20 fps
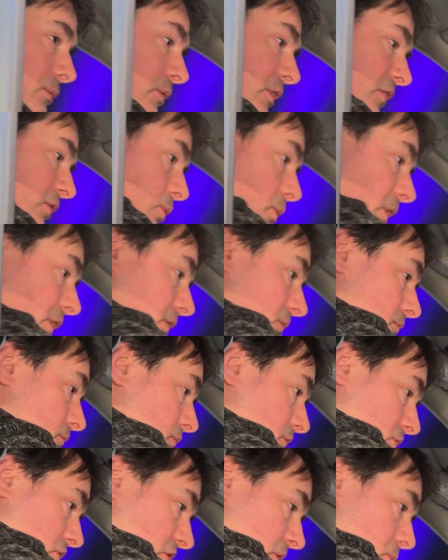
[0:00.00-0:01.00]
this way,
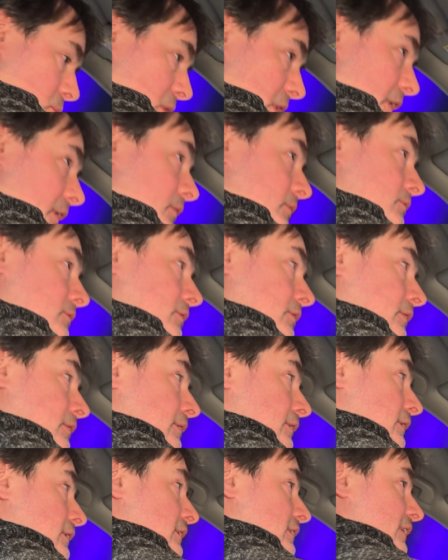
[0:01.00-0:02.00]
somewhere
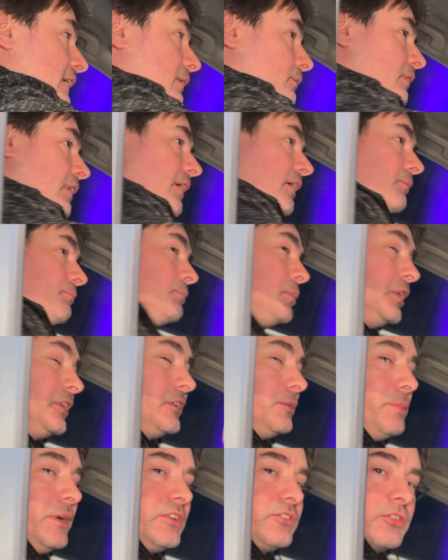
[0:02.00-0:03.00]
down there. But it
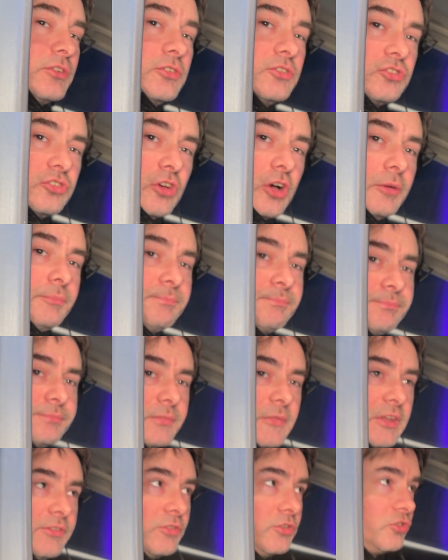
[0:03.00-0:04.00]
depends on the shot.
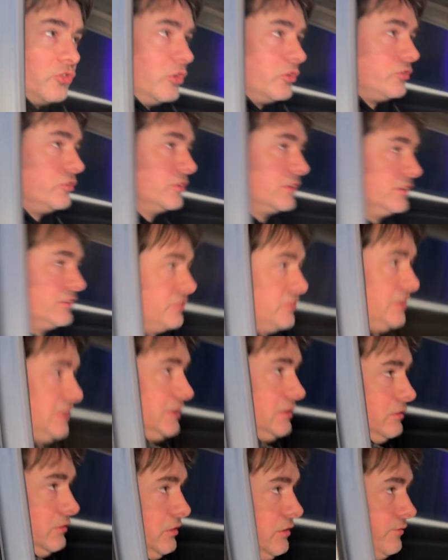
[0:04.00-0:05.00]
If the shot's not going to see
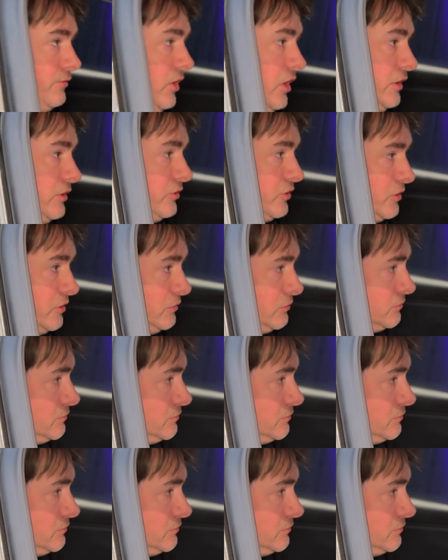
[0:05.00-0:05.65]
the visor,